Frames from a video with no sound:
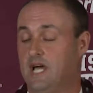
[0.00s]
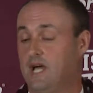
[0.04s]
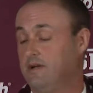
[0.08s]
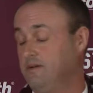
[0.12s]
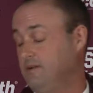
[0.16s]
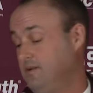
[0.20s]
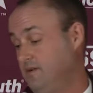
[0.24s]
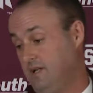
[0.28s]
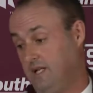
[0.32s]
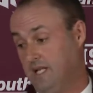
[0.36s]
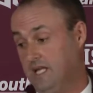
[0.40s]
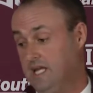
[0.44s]

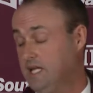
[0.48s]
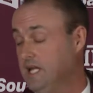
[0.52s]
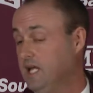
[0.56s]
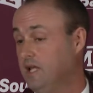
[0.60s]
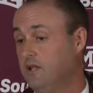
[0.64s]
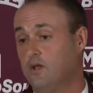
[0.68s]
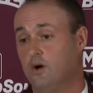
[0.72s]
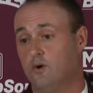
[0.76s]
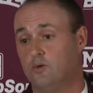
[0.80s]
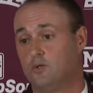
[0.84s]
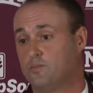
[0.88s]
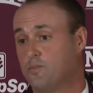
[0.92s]

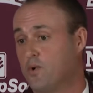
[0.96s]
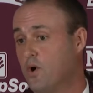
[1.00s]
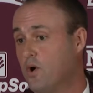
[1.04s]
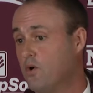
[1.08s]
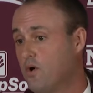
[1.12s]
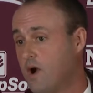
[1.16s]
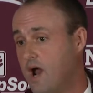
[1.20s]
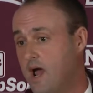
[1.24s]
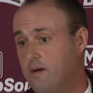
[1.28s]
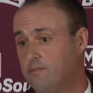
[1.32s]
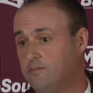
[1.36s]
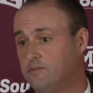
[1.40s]
leading those
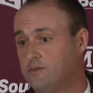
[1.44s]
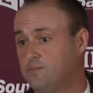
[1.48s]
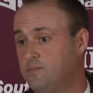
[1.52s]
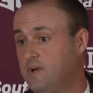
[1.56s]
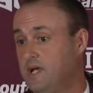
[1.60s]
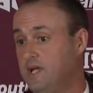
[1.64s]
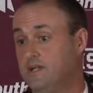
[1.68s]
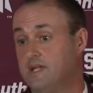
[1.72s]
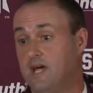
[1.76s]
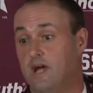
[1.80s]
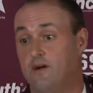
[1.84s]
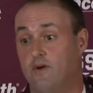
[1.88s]
programs,
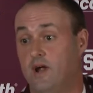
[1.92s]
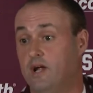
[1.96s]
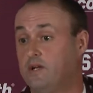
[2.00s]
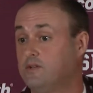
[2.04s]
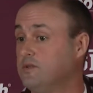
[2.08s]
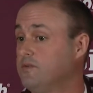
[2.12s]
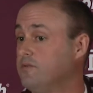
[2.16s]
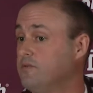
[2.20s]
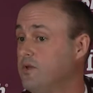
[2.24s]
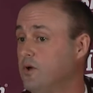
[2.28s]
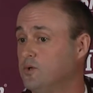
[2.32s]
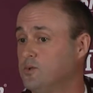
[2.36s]
being
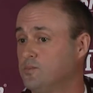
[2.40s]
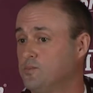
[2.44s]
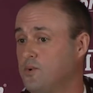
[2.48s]
director of those